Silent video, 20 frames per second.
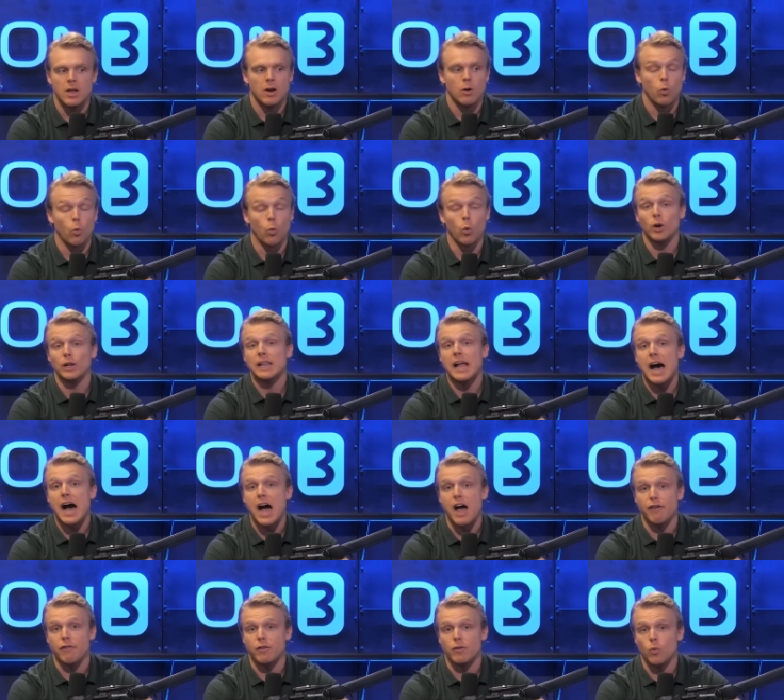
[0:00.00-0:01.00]
We're
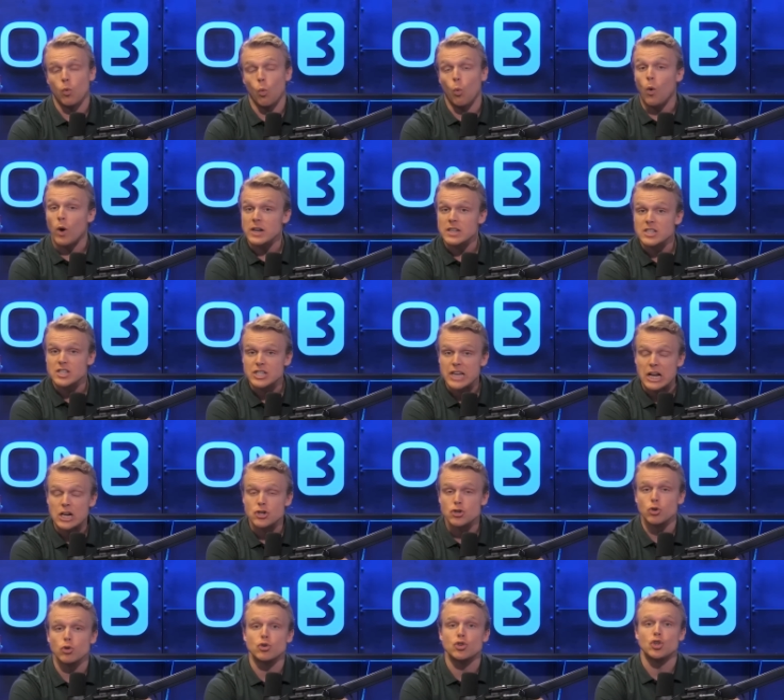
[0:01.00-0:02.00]
live 1
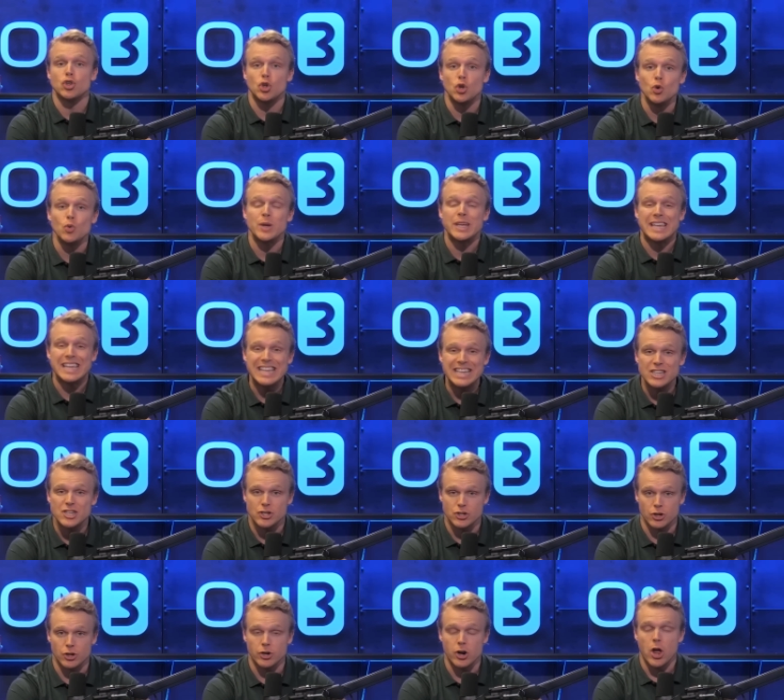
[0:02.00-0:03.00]
Central, 2
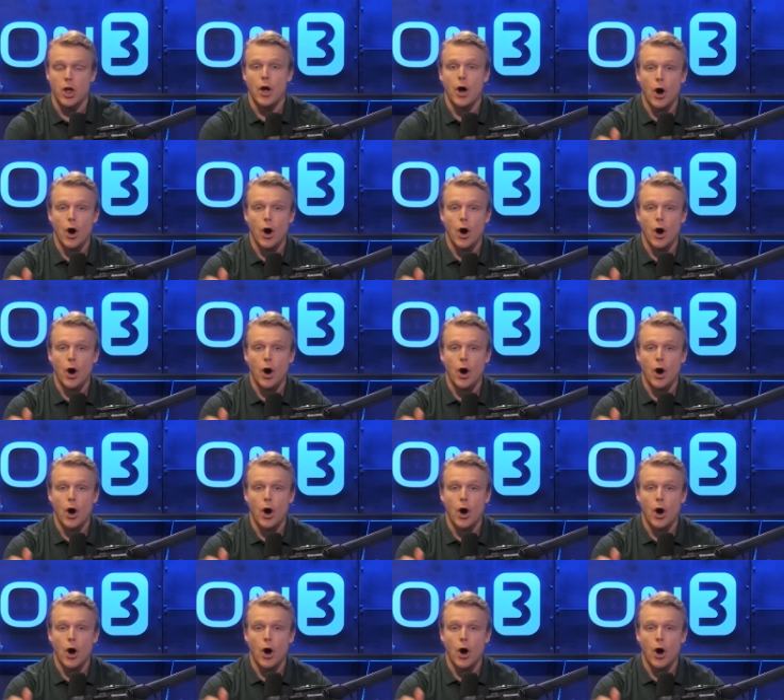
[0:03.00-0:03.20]
Eastern